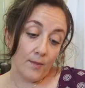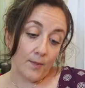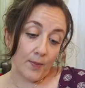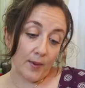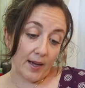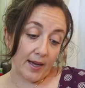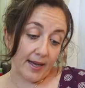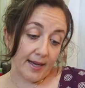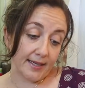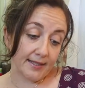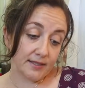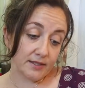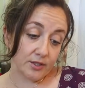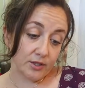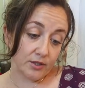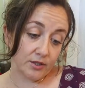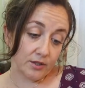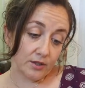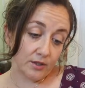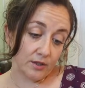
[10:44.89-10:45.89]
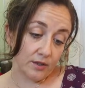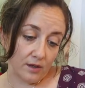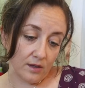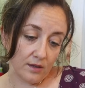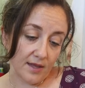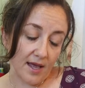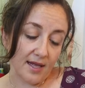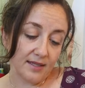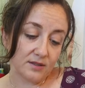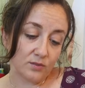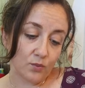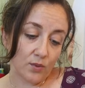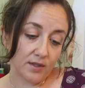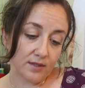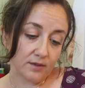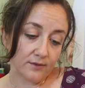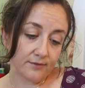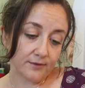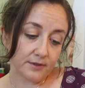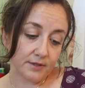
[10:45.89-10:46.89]
But that's
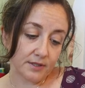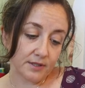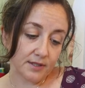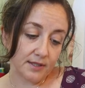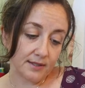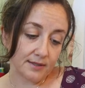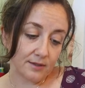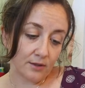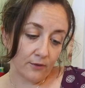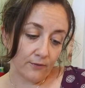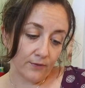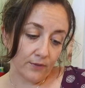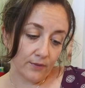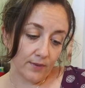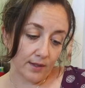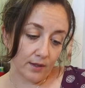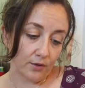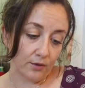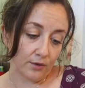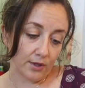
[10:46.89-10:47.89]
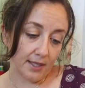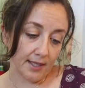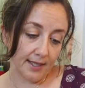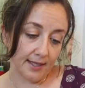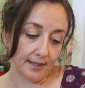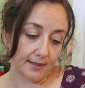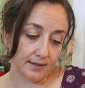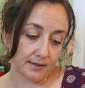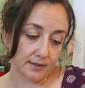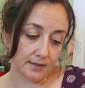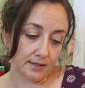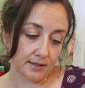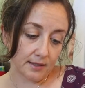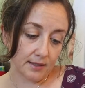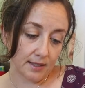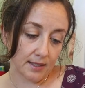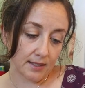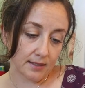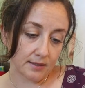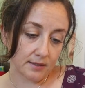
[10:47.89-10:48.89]
wonderful to see so few ingredients
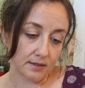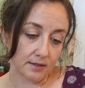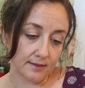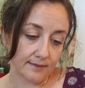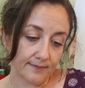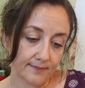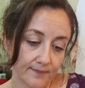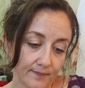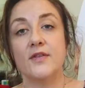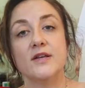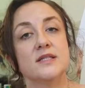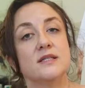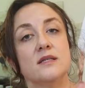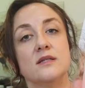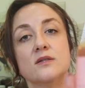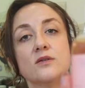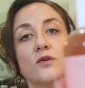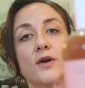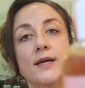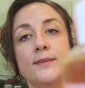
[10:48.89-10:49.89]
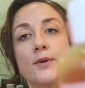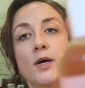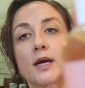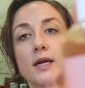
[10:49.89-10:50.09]
in this. This is a great